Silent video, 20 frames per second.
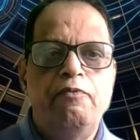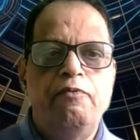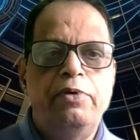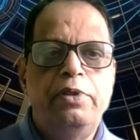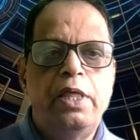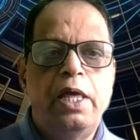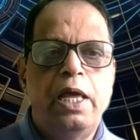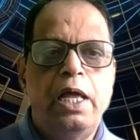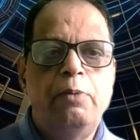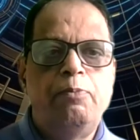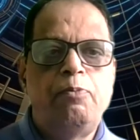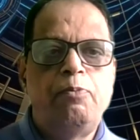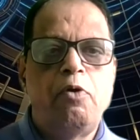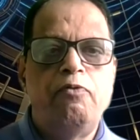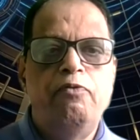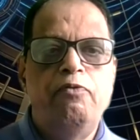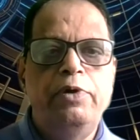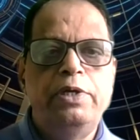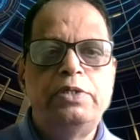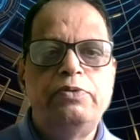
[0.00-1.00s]
with the help
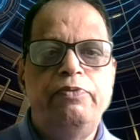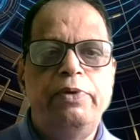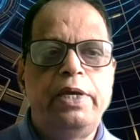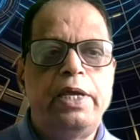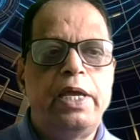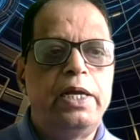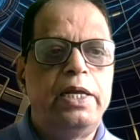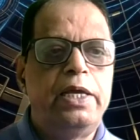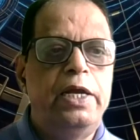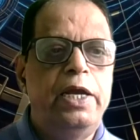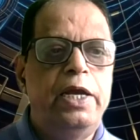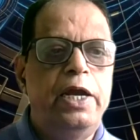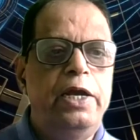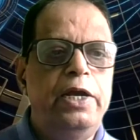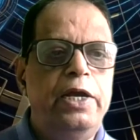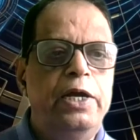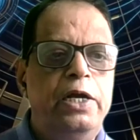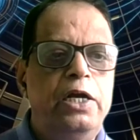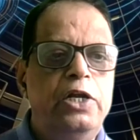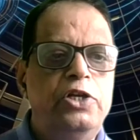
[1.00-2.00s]
of which we can create
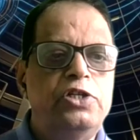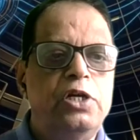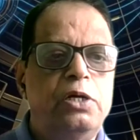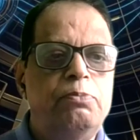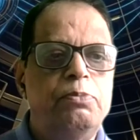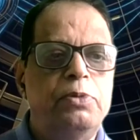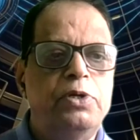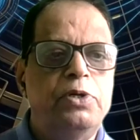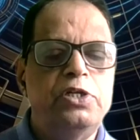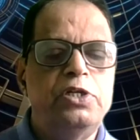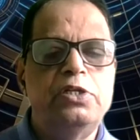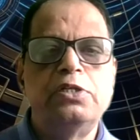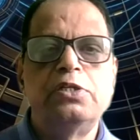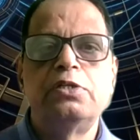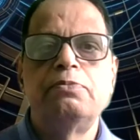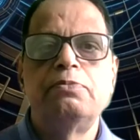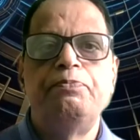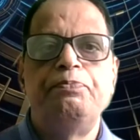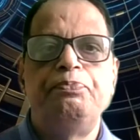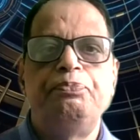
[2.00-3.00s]
intelligent
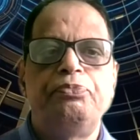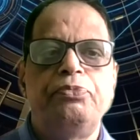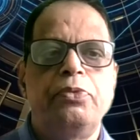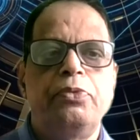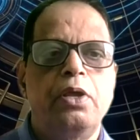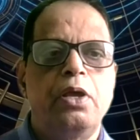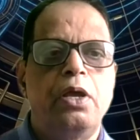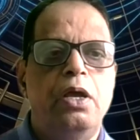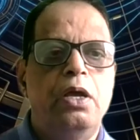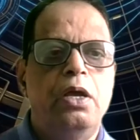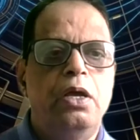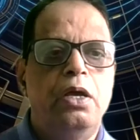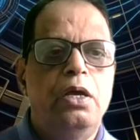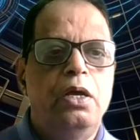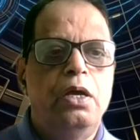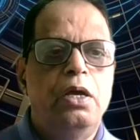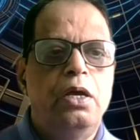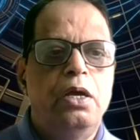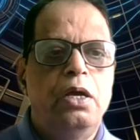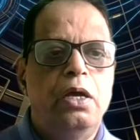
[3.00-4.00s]
machines.
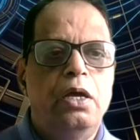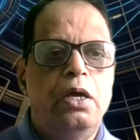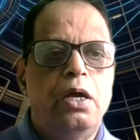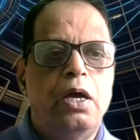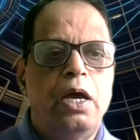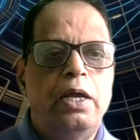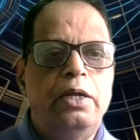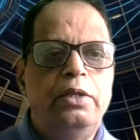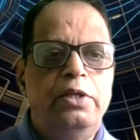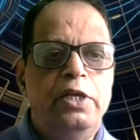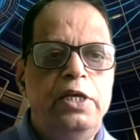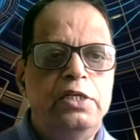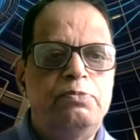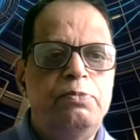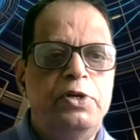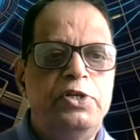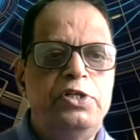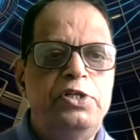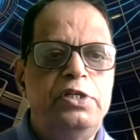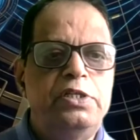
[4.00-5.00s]
And these
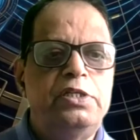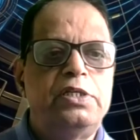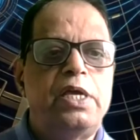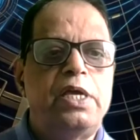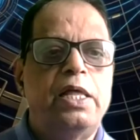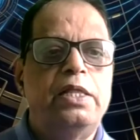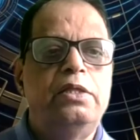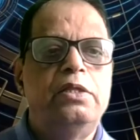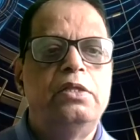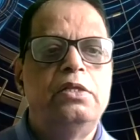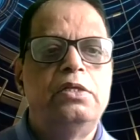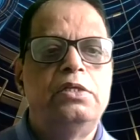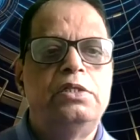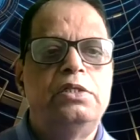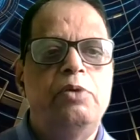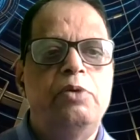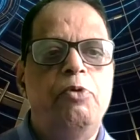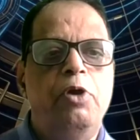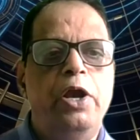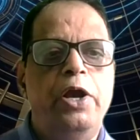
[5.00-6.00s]
machines can
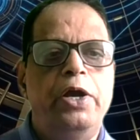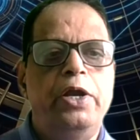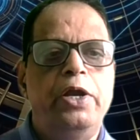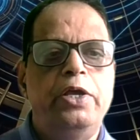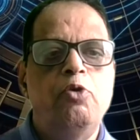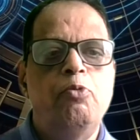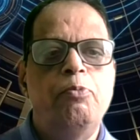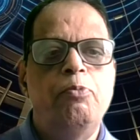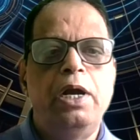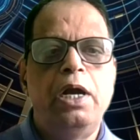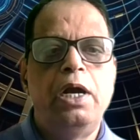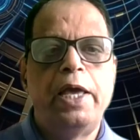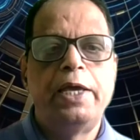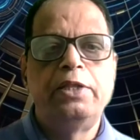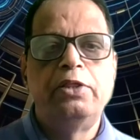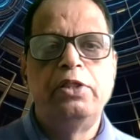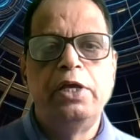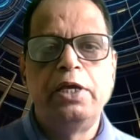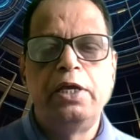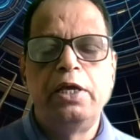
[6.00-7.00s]
simulate
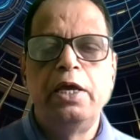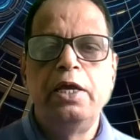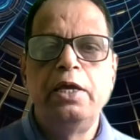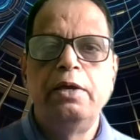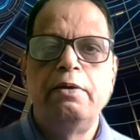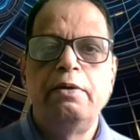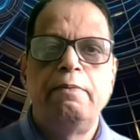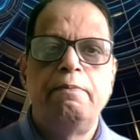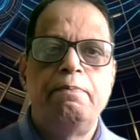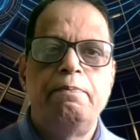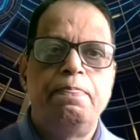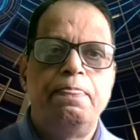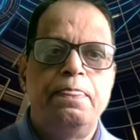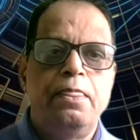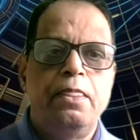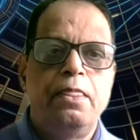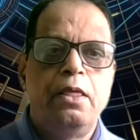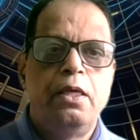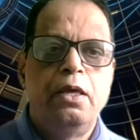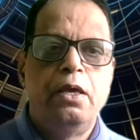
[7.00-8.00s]
human-like thinking,
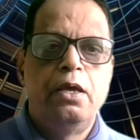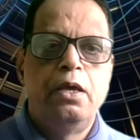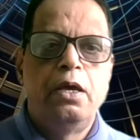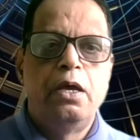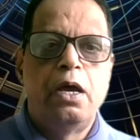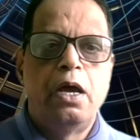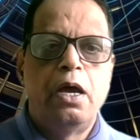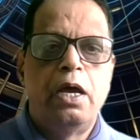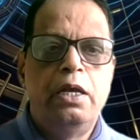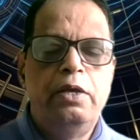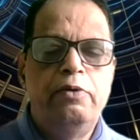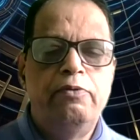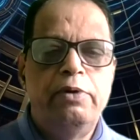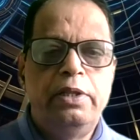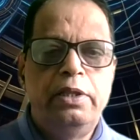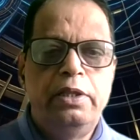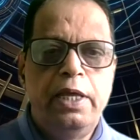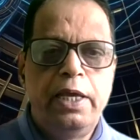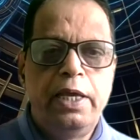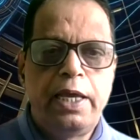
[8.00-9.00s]
and
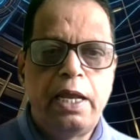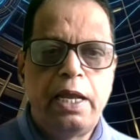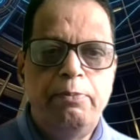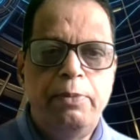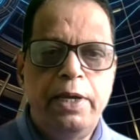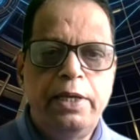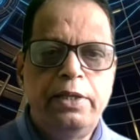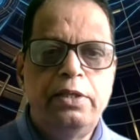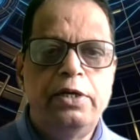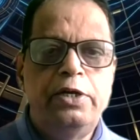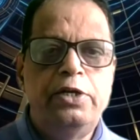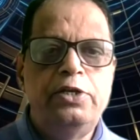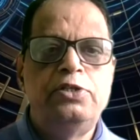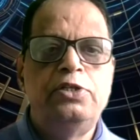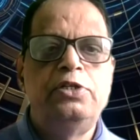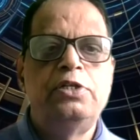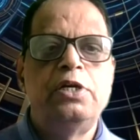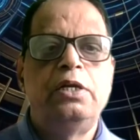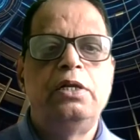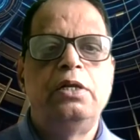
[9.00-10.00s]
even they can make the
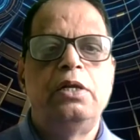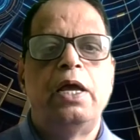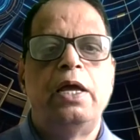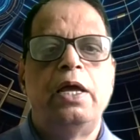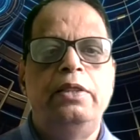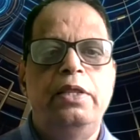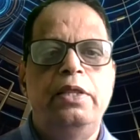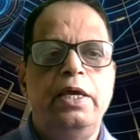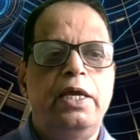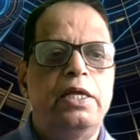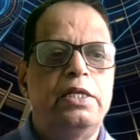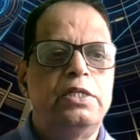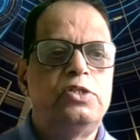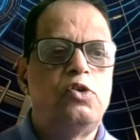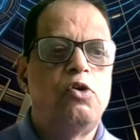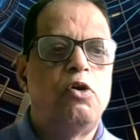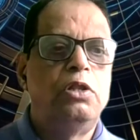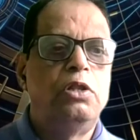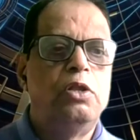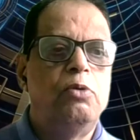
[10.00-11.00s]
decision and they can
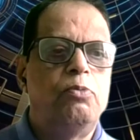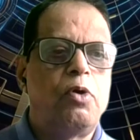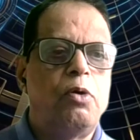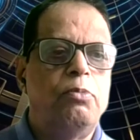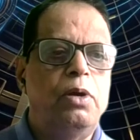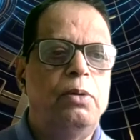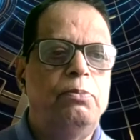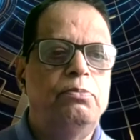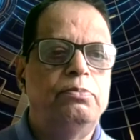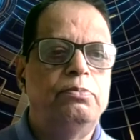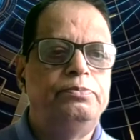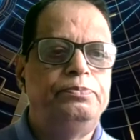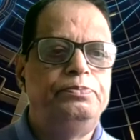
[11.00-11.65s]
solve the problem.